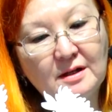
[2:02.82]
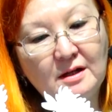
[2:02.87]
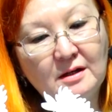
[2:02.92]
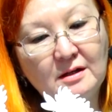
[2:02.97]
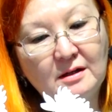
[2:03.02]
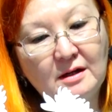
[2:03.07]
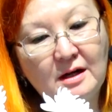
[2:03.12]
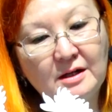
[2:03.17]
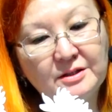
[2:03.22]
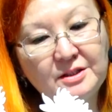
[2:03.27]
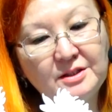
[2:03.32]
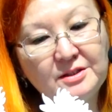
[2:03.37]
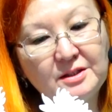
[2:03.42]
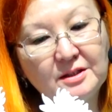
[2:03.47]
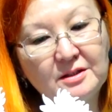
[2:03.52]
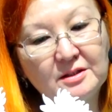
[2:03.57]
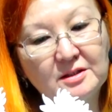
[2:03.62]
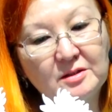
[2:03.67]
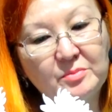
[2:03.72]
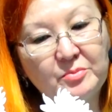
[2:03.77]

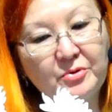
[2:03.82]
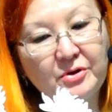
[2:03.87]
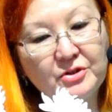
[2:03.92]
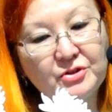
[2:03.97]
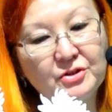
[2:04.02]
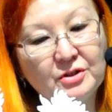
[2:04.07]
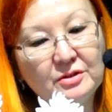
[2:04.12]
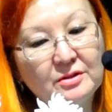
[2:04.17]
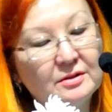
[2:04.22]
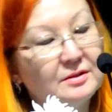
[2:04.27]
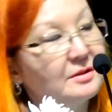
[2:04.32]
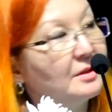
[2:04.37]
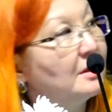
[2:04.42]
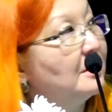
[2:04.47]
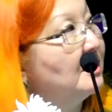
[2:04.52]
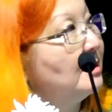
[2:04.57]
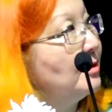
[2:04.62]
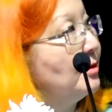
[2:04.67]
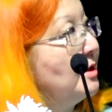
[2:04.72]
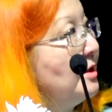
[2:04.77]
artistic expressions
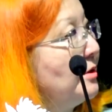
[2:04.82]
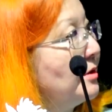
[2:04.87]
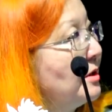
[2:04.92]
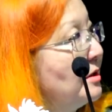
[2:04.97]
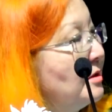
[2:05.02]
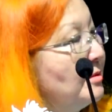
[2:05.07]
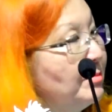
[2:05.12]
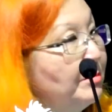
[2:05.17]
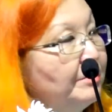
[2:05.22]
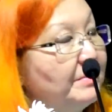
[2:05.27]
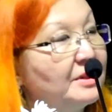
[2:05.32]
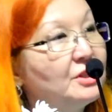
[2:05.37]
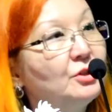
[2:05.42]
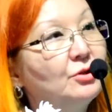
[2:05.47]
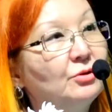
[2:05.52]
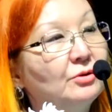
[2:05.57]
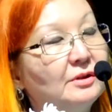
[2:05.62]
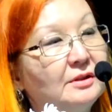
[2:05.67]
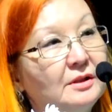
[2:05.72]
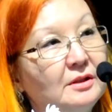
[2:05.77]
in the
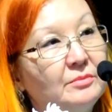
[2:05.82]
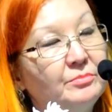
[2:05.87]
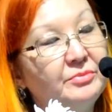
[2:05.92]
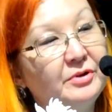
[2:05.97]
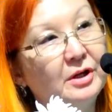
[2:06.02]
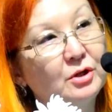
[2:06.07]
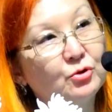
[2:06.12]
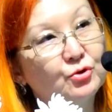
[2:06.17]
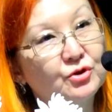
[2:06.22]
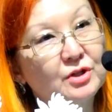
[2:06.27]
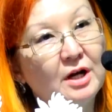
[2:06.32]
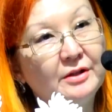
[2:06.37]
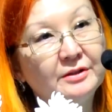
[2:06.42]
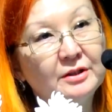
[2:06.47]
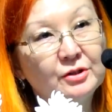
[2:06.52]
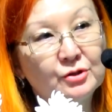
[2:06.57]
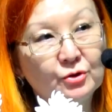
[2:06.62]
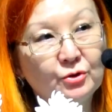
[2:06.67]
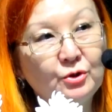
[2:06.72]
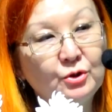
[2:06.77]
particularly
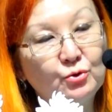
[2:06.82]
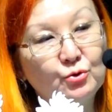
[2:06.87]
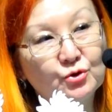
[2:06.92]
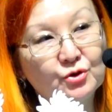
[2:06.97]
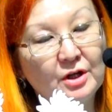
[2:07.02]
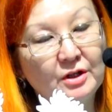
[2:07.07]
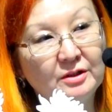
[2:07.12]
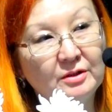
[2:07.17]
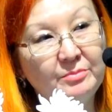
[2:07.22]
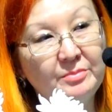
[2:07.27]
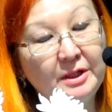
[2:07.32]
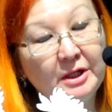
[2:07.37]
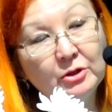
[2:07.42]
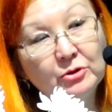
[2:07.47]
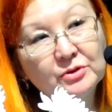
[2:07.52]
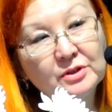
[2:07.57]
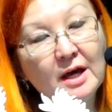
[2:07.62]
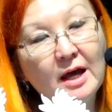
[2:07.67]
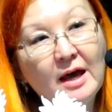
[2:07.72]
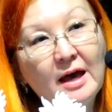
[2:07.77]
pre-Kushana and early Kushana
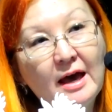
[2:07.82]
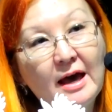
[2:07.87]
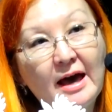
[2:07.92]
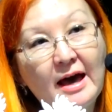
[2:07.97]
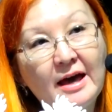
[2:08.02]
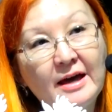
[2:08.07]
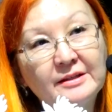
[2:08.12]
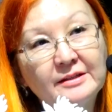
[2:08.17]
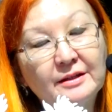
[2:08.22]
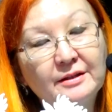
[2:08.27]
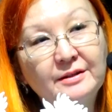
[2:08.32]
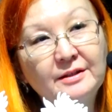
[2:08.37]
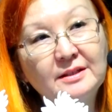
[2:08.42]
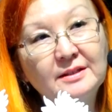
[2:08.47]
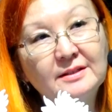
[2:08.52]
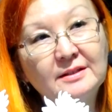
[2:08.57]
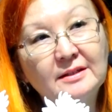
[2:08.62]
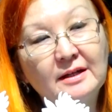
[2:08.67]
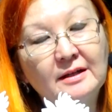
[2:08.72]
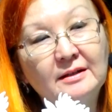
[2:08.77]
period, and
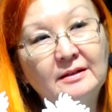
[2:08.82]
these